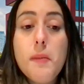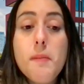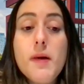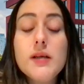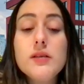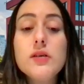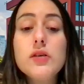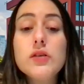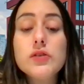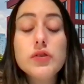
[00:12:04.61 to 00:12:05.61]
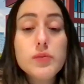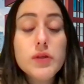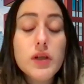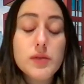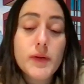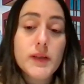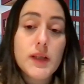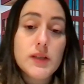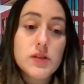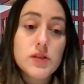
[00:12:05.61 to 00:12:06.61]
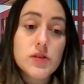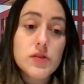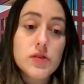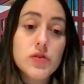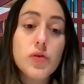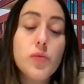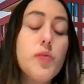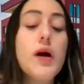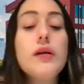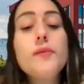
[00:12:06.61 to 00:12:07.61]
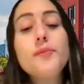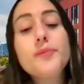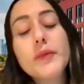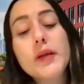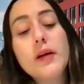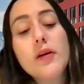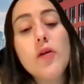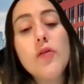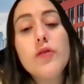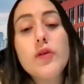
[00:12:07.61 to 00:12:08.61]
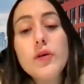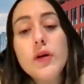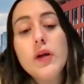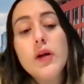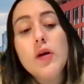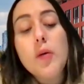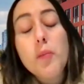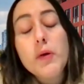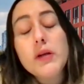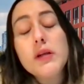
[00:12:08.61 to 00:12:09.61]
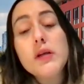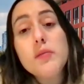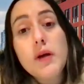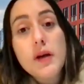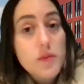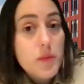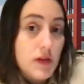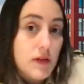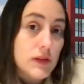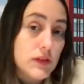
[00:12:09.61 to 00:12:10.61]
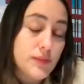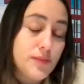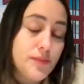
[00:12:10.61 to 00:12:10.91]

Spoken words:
Based on consumer expectations, your brand can offer competitive advantage.